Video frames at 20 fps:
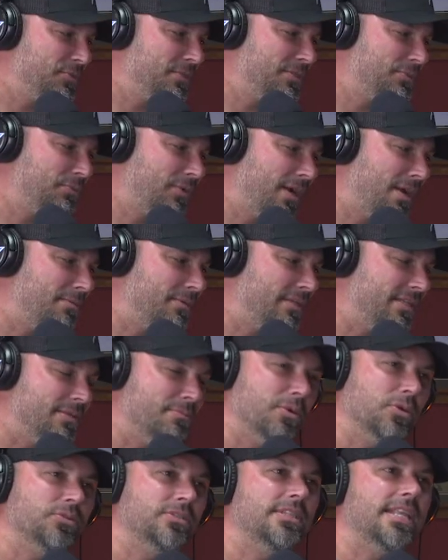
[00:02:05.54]
was probably the
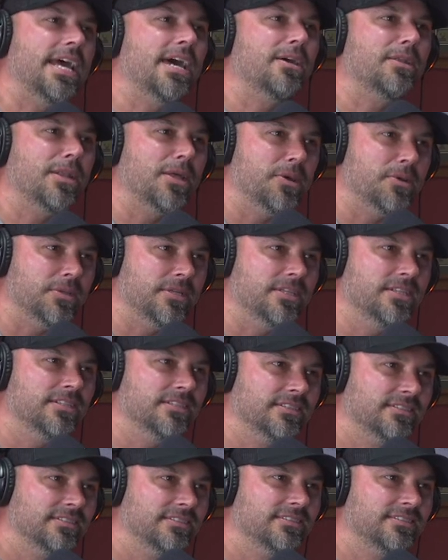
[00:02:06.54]
most downloaded
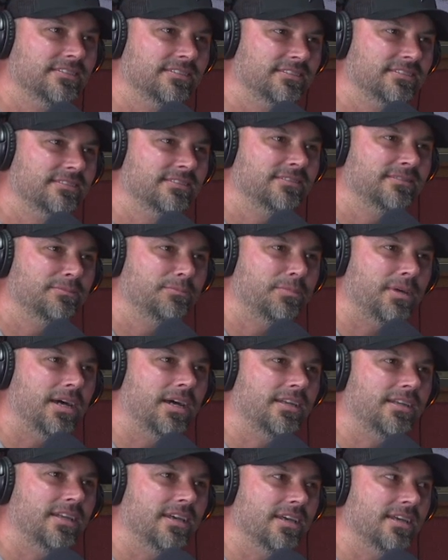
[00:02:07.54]

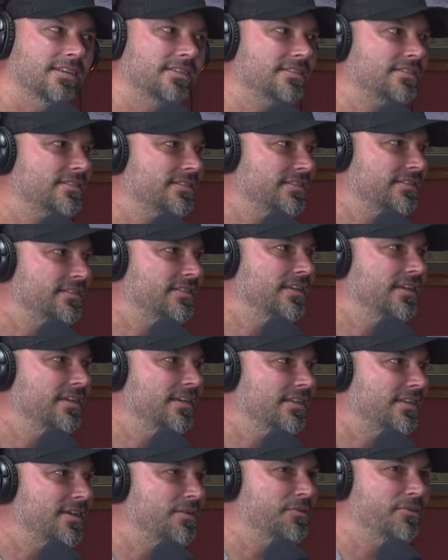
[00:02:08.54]
podcast
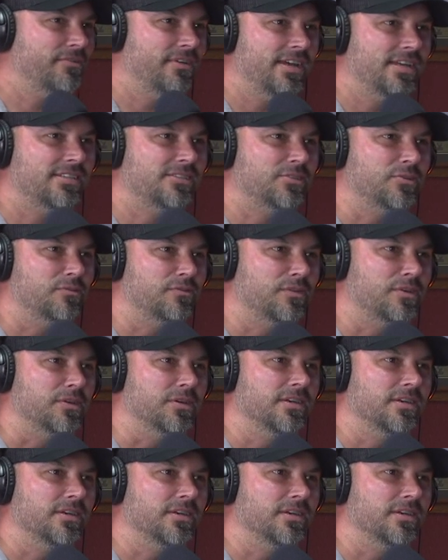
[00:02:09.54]
that we've had so far.